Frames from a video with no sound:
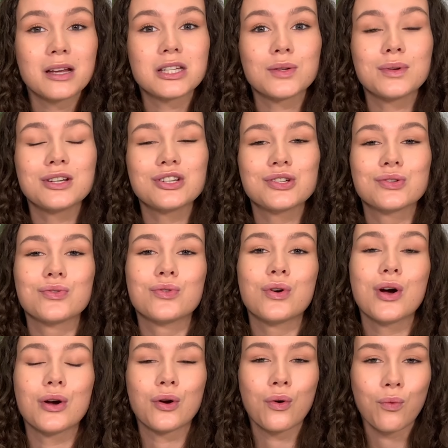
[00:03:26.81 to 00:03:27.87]
to ensure a
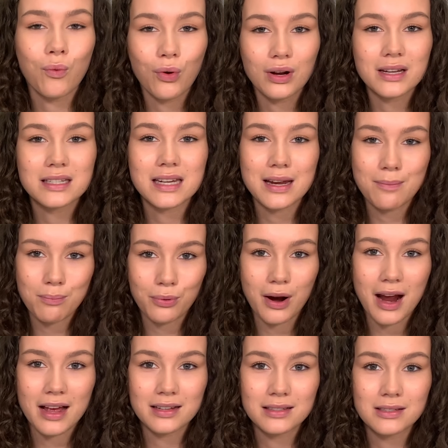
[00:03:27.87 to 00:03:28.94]
quality
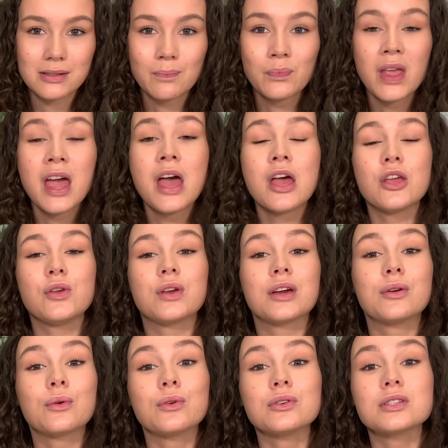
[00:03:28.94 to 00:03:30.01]
press. You can
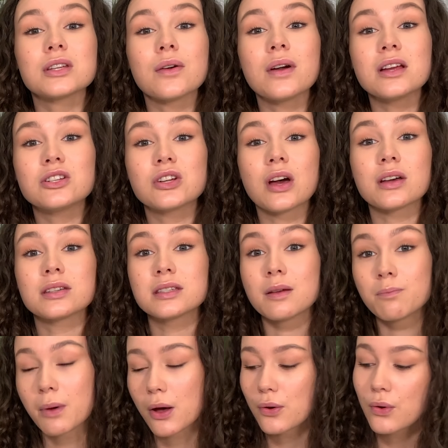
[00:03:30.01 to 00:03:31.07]
also adjust the
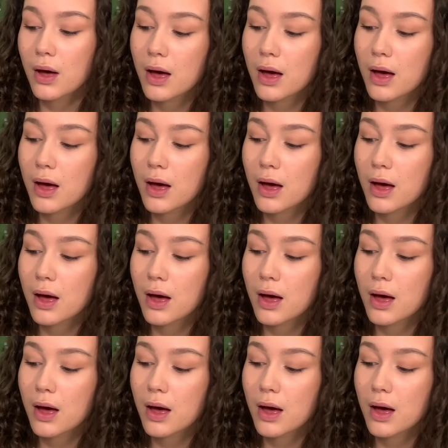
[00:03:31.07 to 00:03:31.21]
bolt